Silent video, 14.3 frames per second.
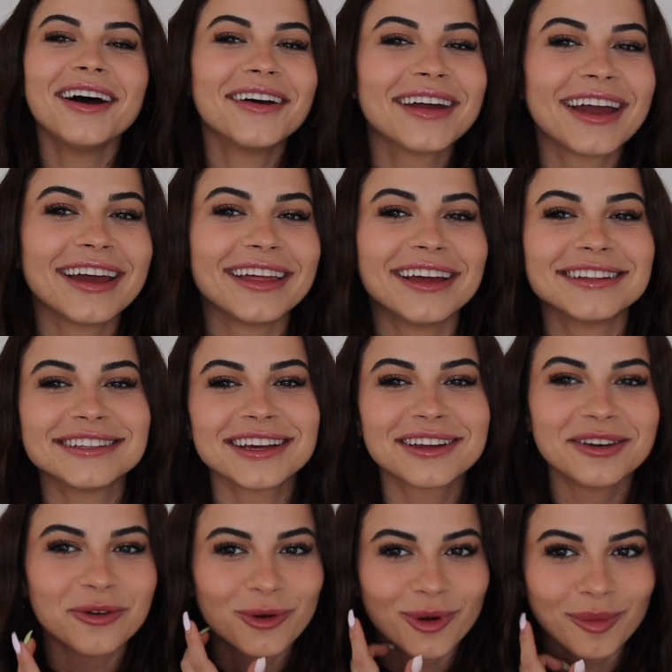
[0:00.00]
Okay, it's like
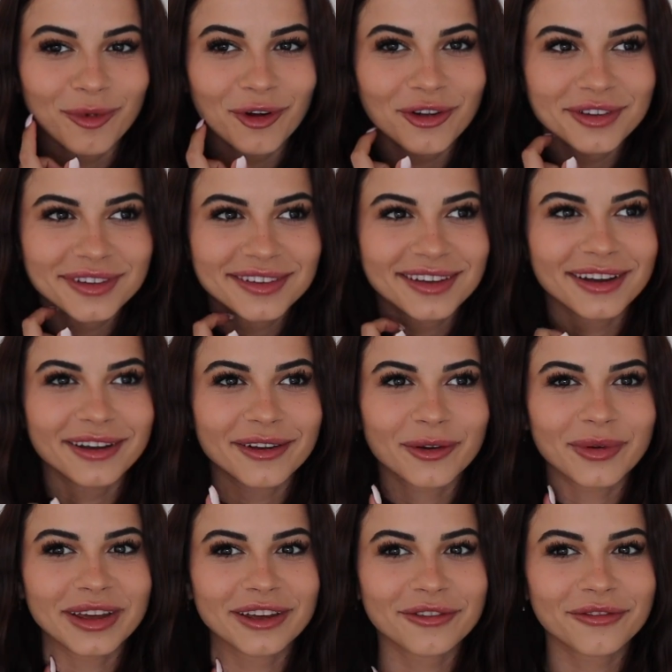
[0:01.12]
normal to
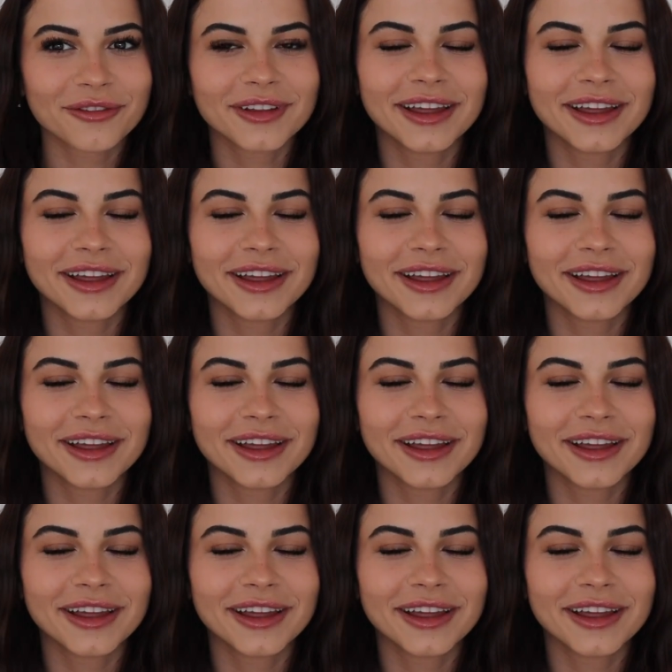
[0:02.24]
queef.